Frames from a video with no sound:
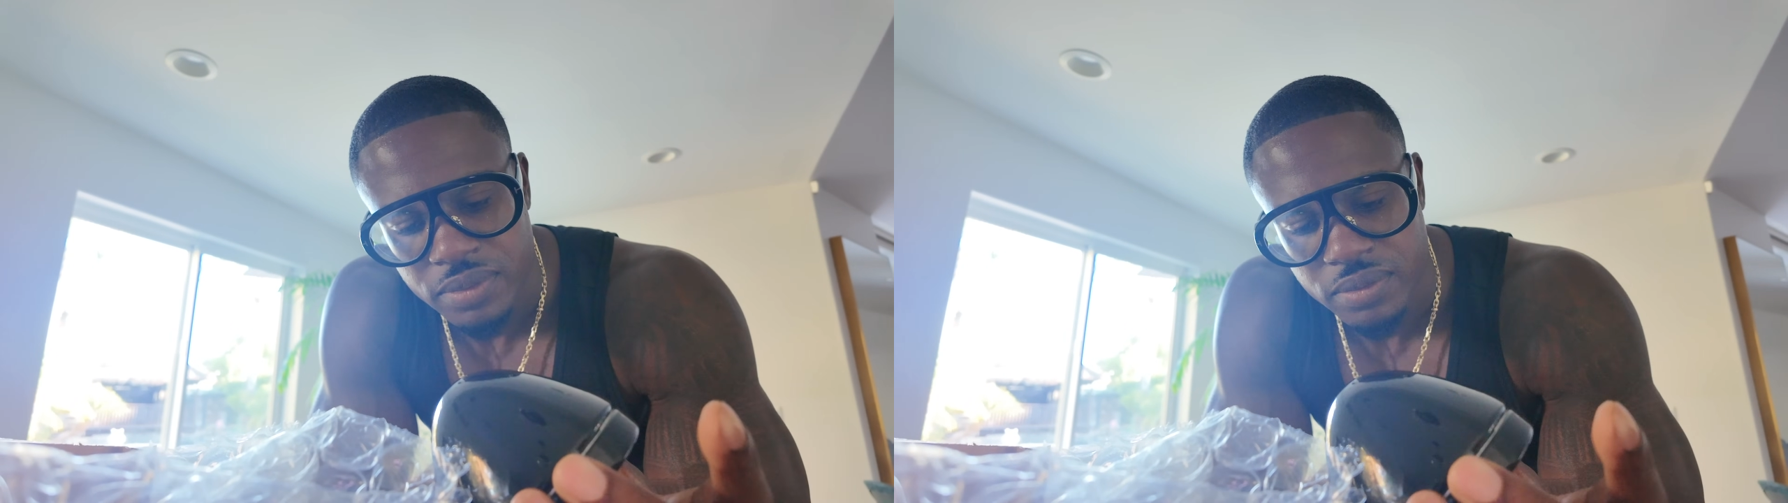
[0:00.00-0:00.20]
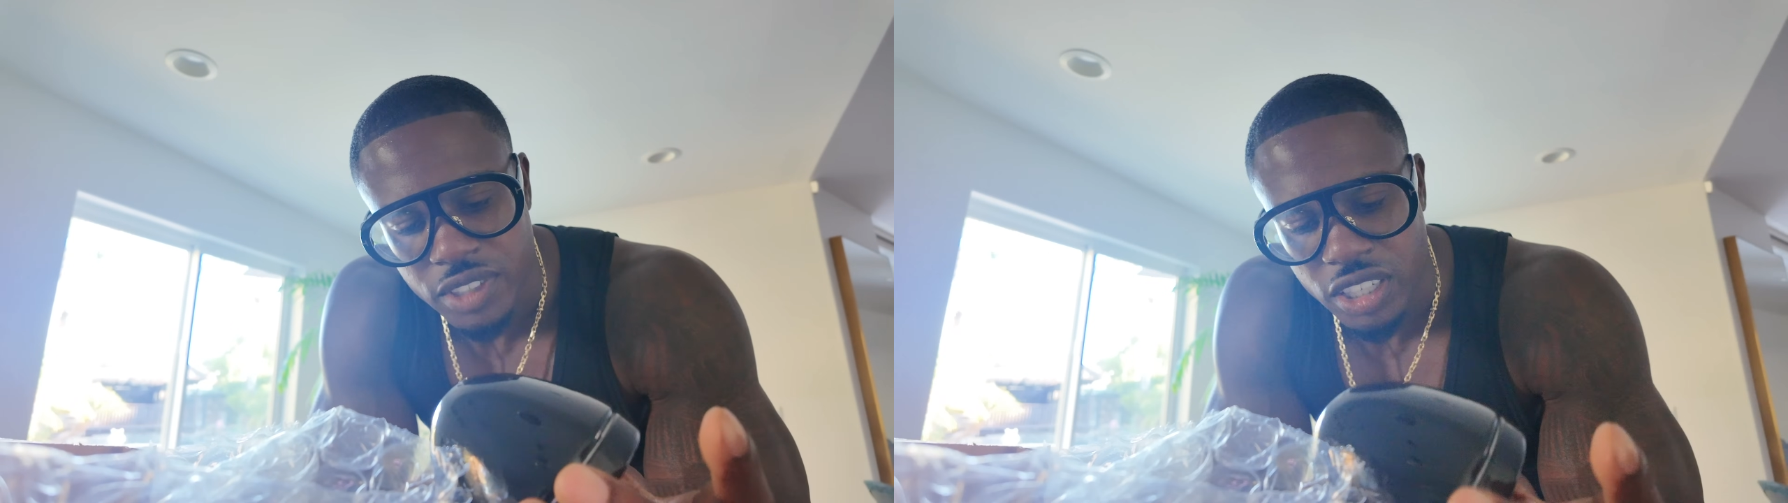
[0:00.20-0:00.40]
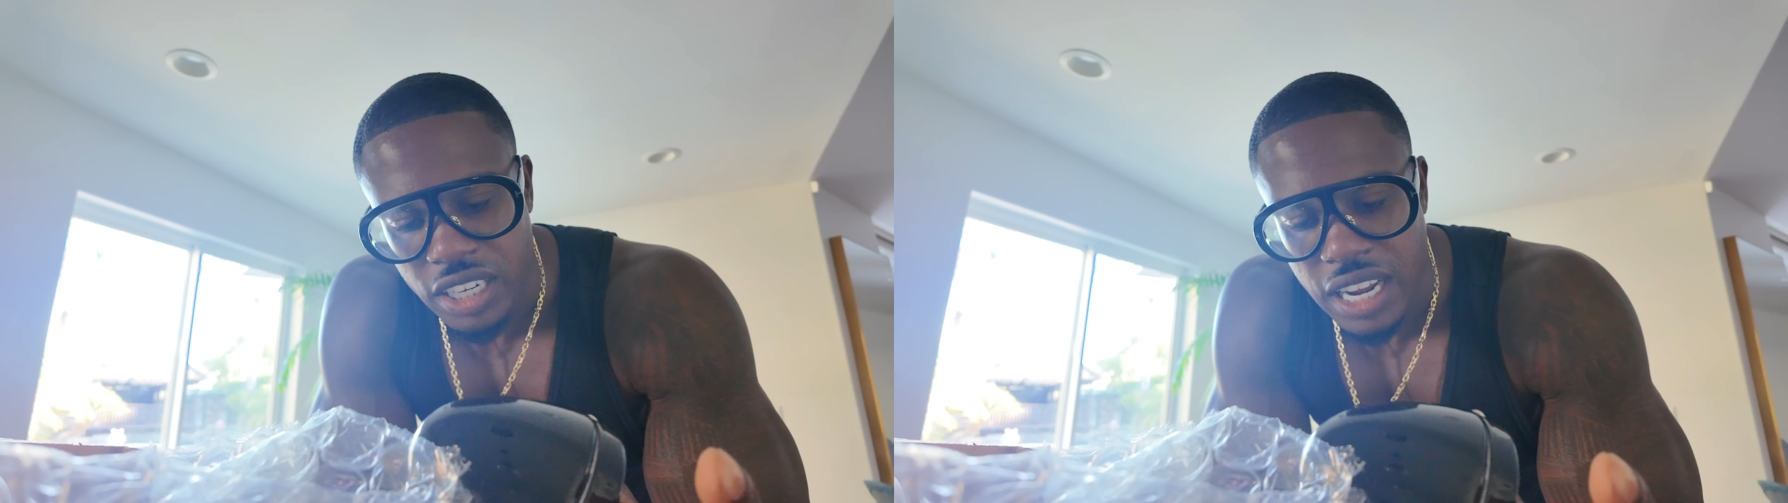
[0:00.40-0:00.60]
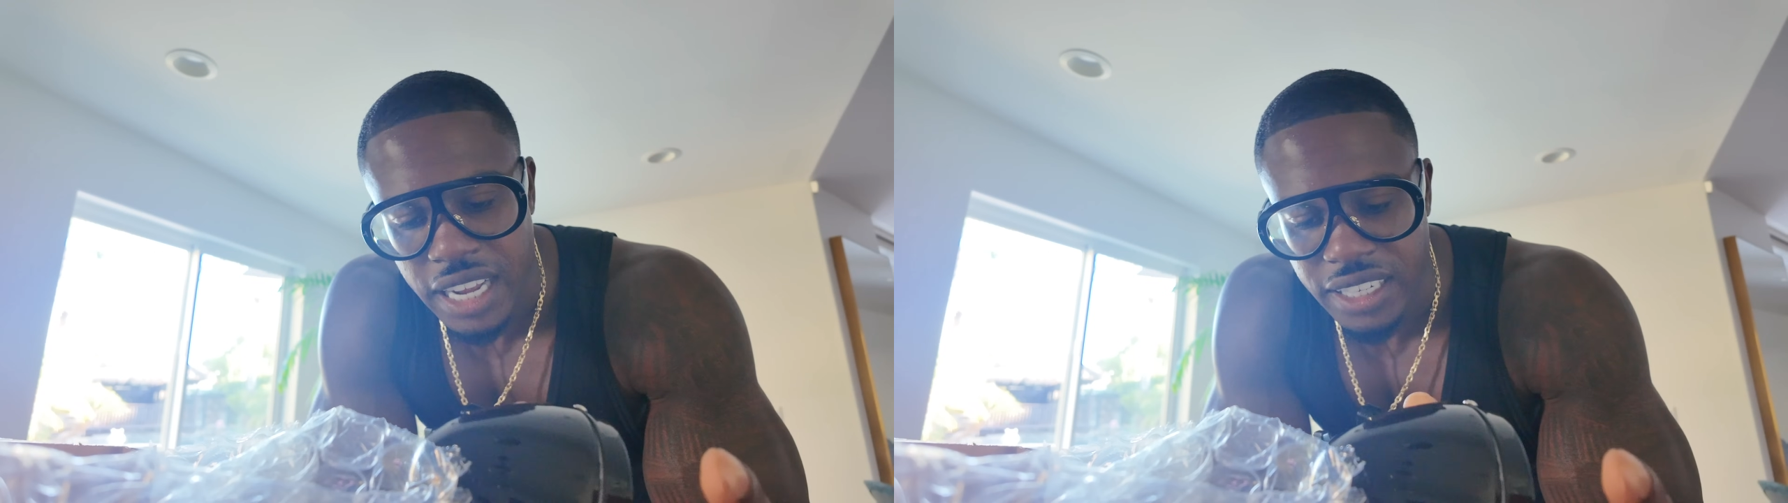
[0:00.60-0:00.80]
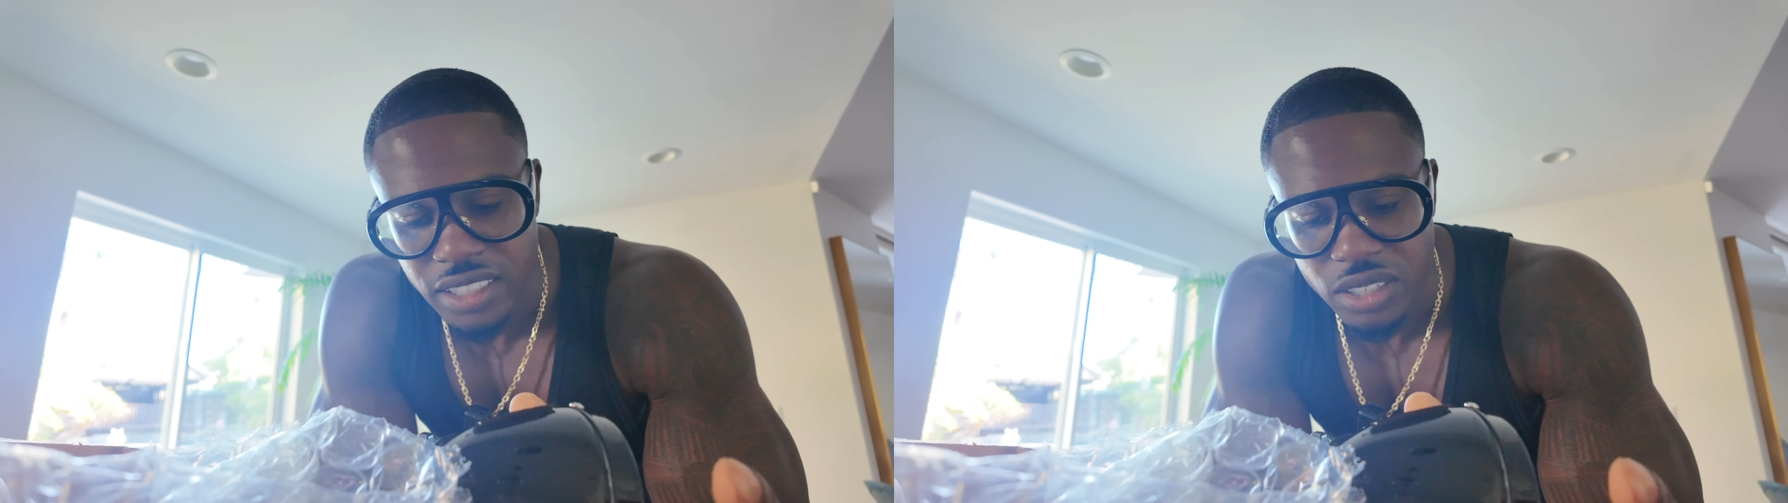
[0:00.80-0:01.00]
not gonna
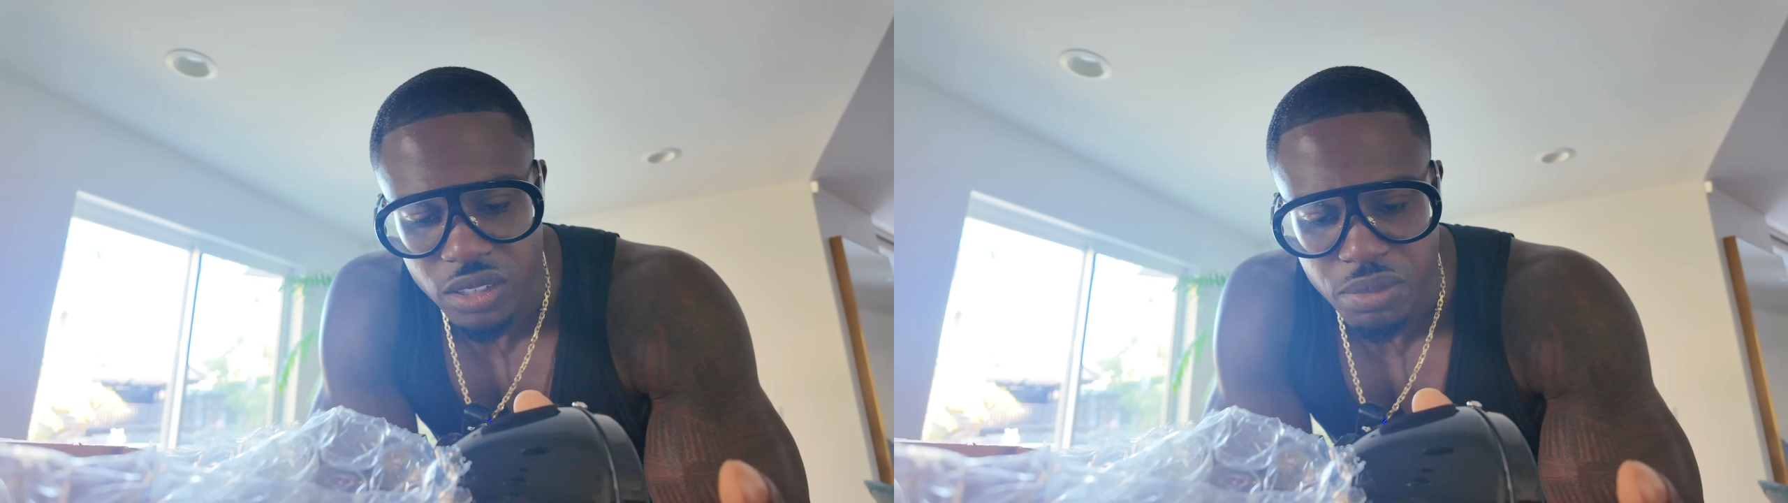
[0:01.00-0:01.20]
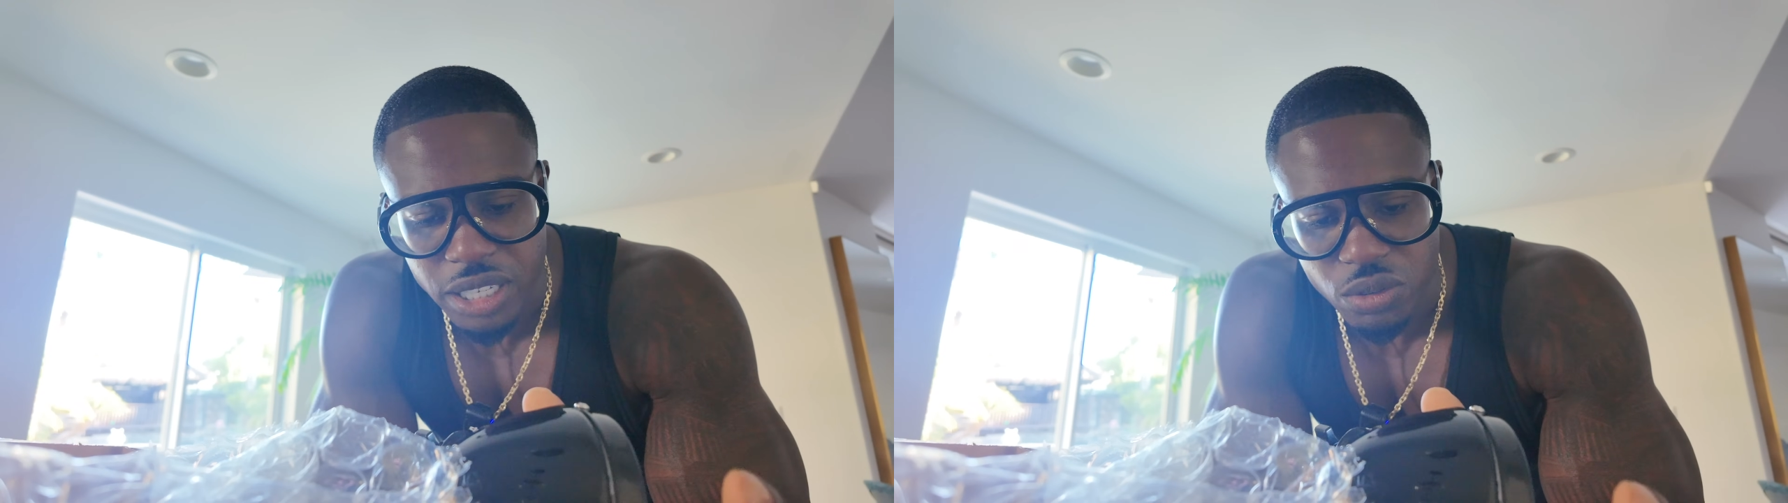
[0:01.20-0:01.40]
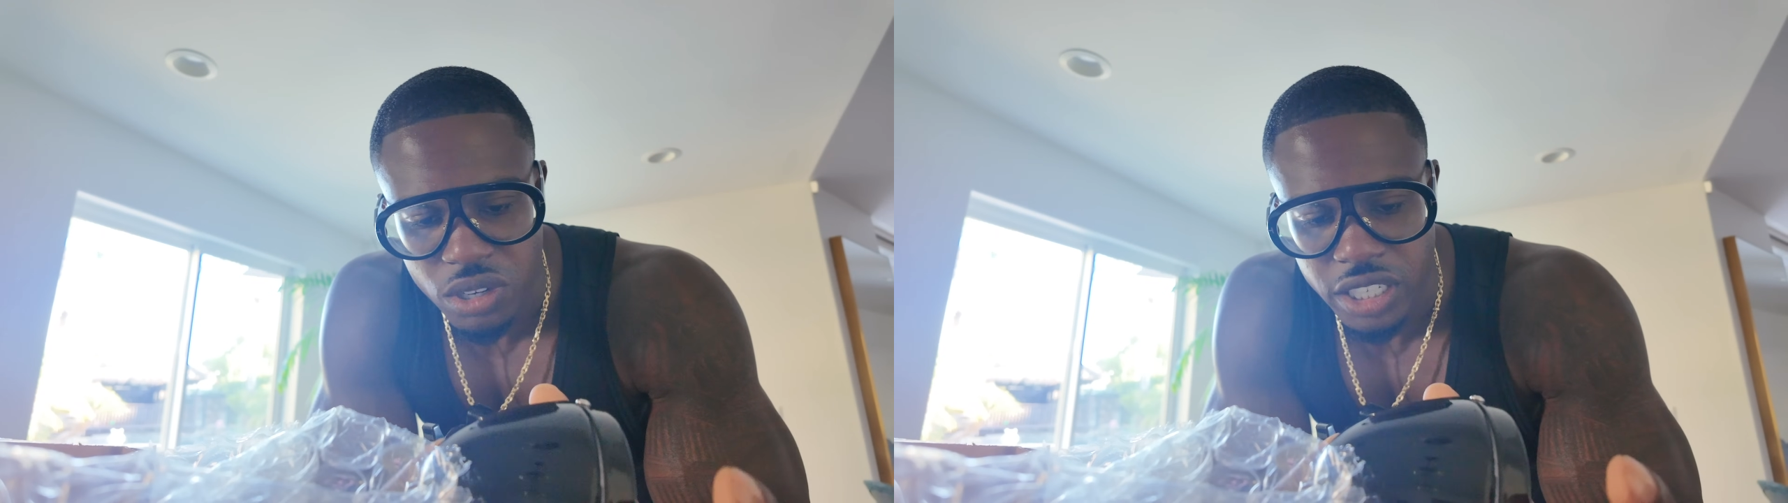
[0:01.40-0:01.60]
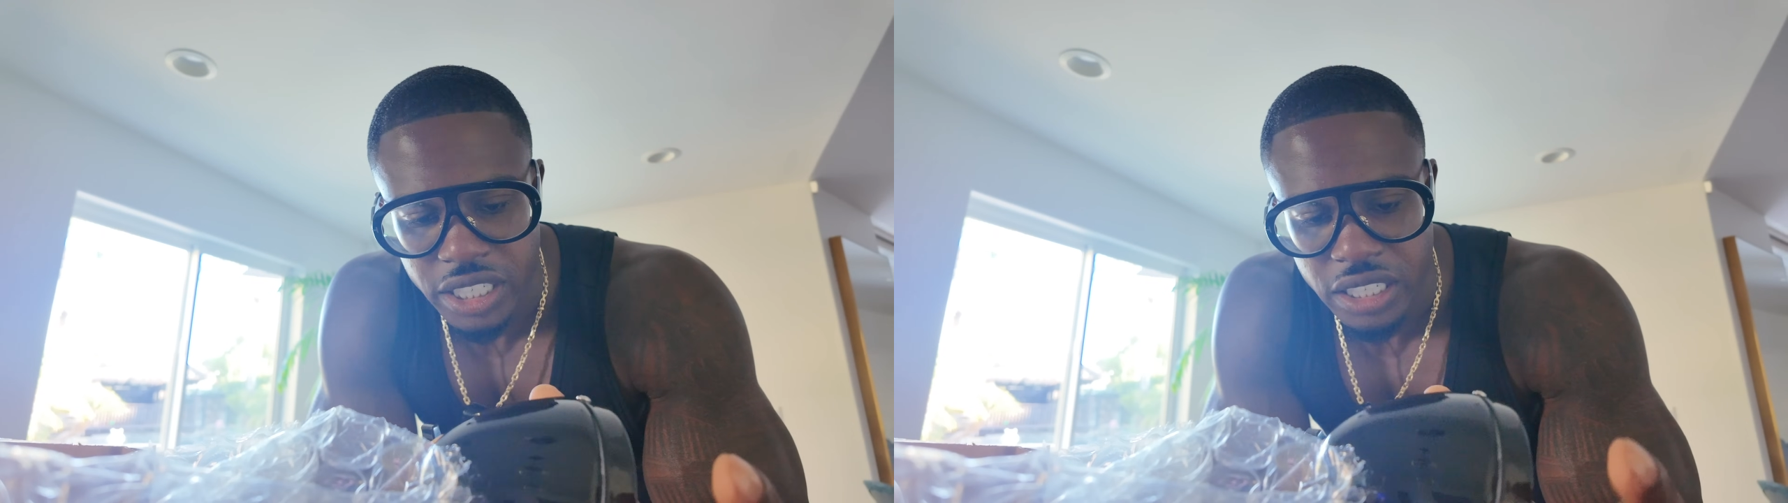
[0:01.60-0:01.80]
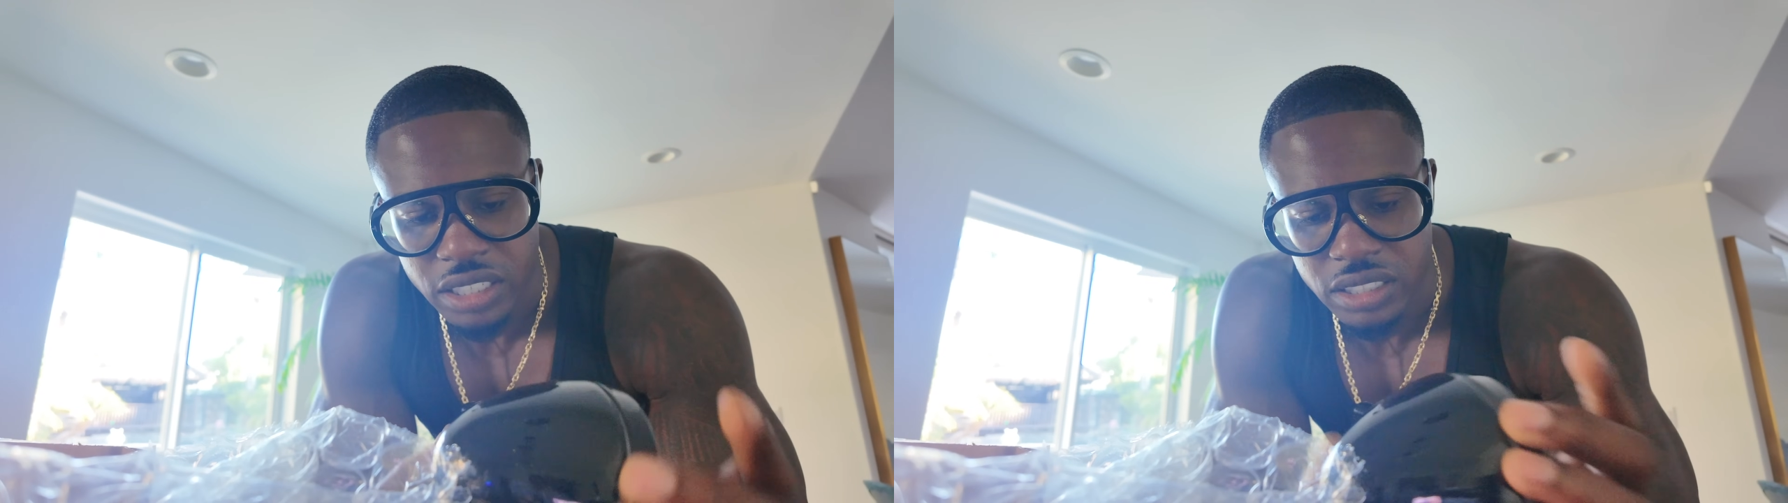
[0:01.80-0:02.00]
lie, it doesn't look the best
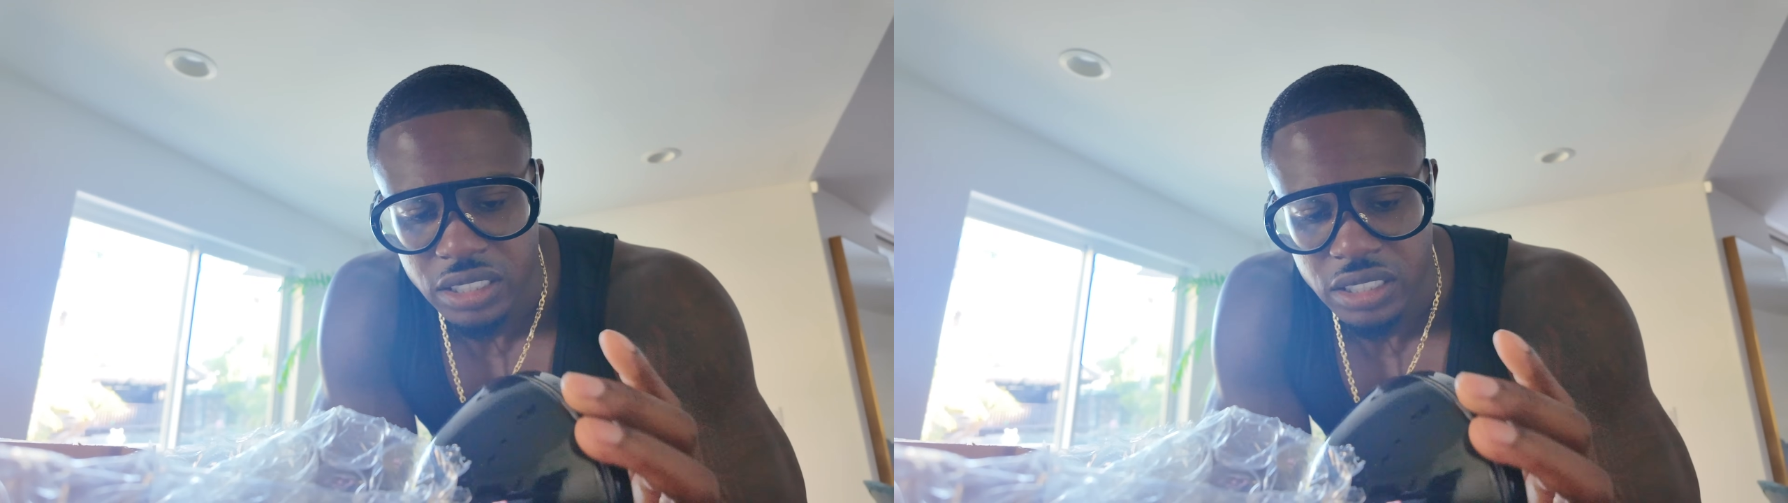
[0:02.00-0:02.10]
quality.